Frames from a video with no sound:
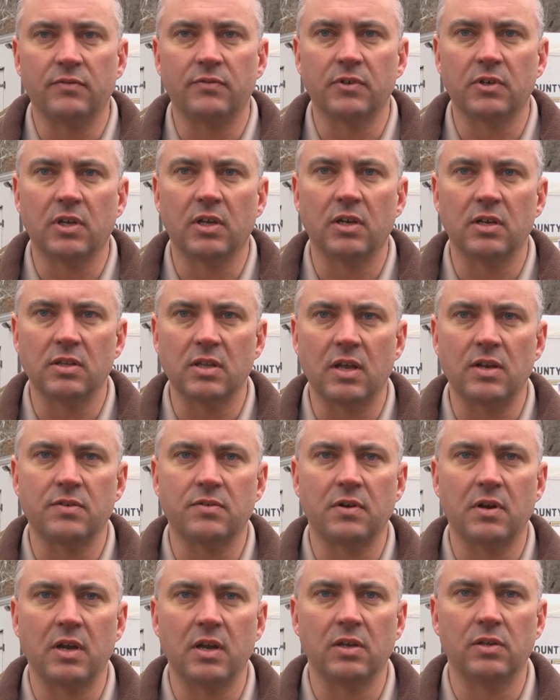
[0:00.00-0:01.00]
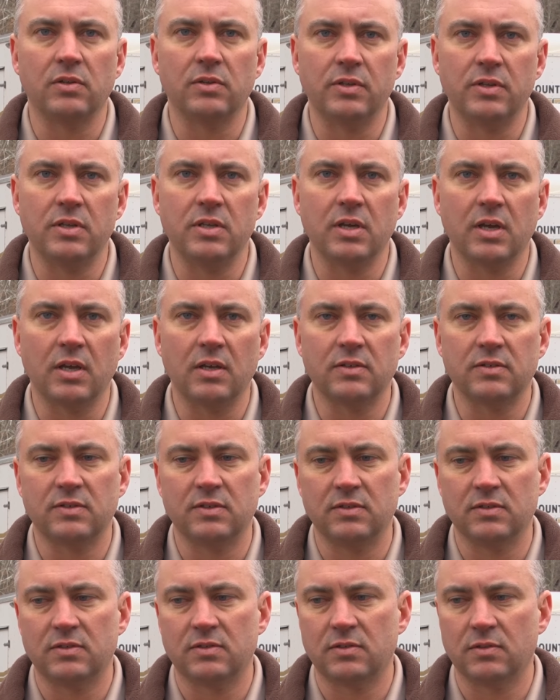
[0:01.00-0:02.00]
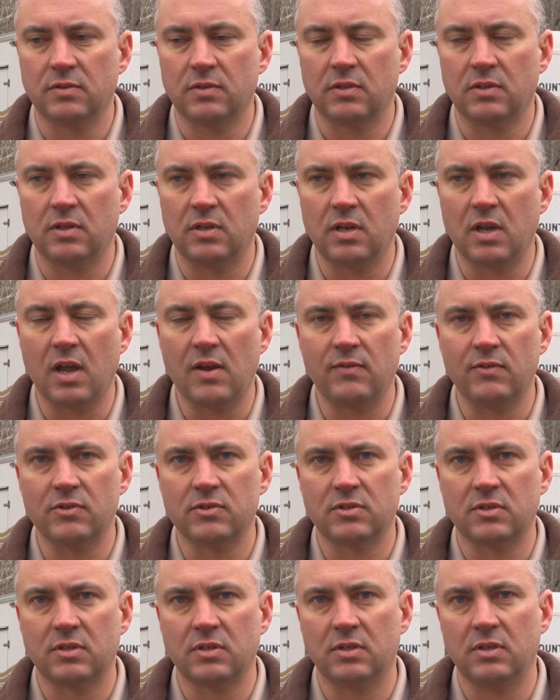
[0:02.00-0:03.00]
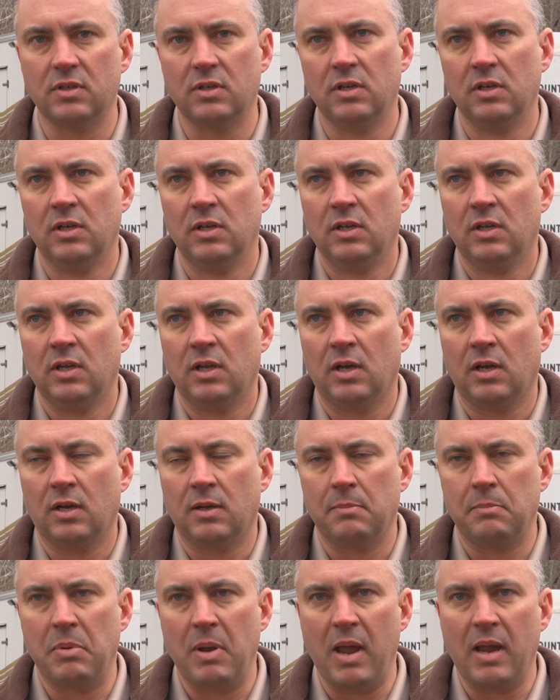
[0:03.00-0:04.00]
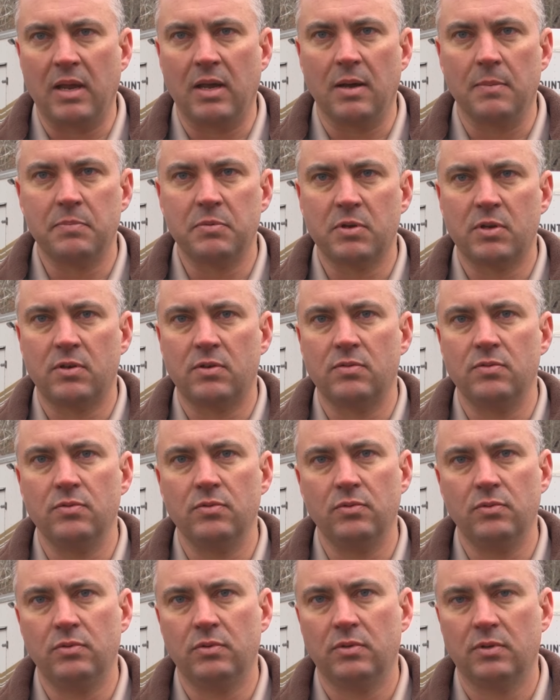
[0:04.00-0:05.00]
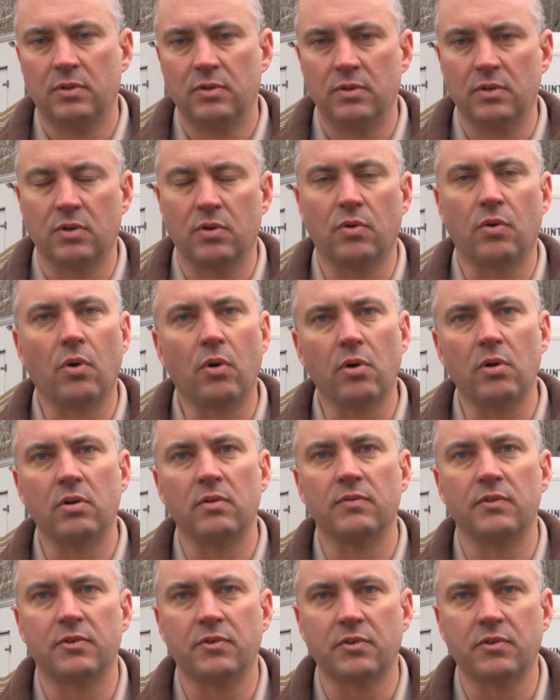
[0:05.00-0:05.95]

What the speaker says: for cutting that triangle in the ice is so that the divers can back up to the corner of the